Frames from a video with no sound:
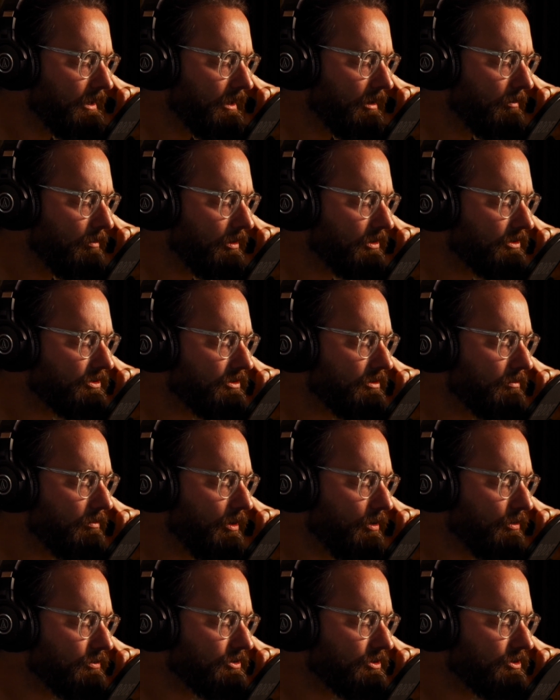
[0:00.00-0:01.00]
amongst the
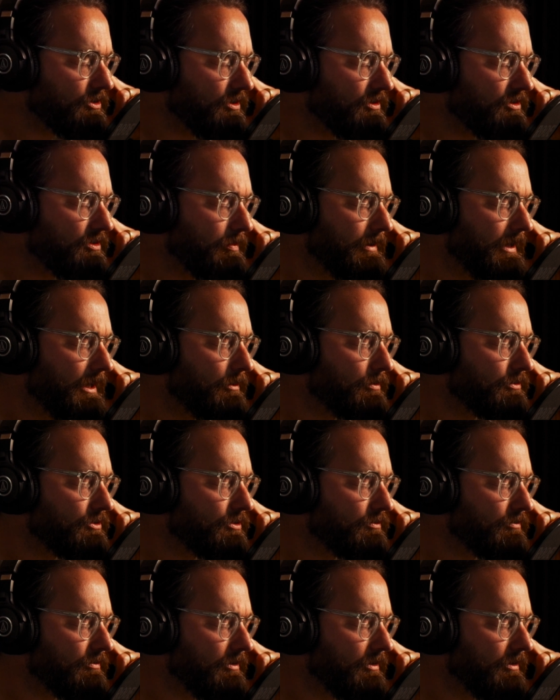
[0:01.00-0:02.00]
multitude, to be able
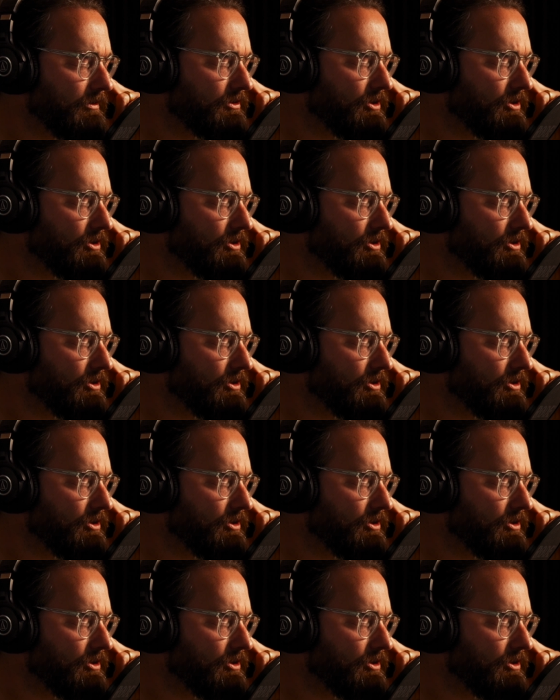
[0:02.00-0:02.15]
to